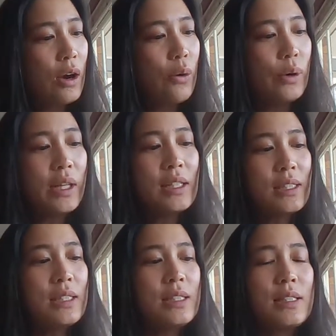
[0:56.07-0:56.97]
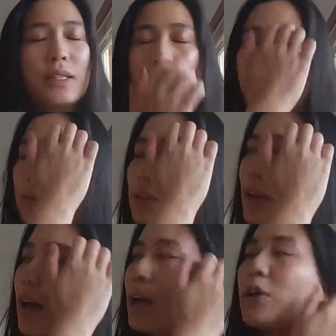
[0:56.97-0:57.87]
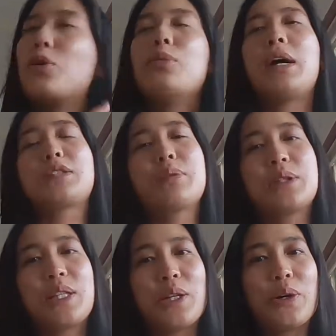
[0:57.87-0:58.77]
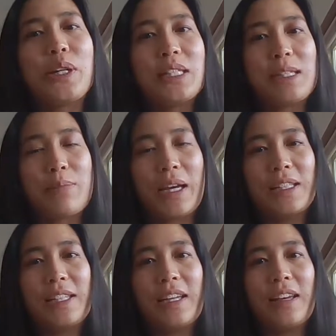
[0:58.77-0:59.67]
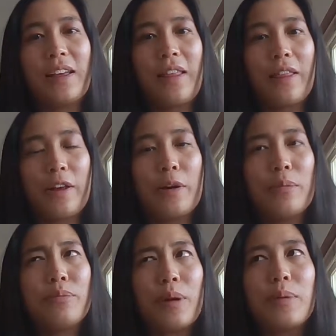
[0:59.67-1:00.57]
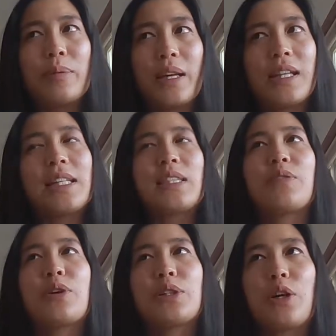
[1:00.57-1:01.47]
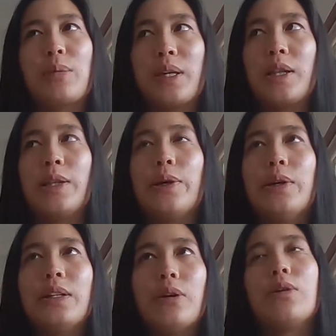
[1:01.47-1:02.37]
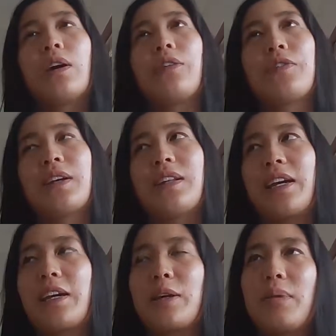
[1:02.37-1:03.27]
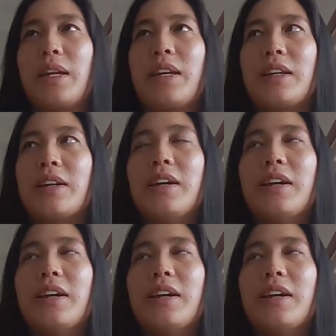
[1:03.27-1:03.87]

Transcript: audiences like callbacks because they're not expecting them, probably, unless they've gone to comedy a lot, or if they're like a comedian,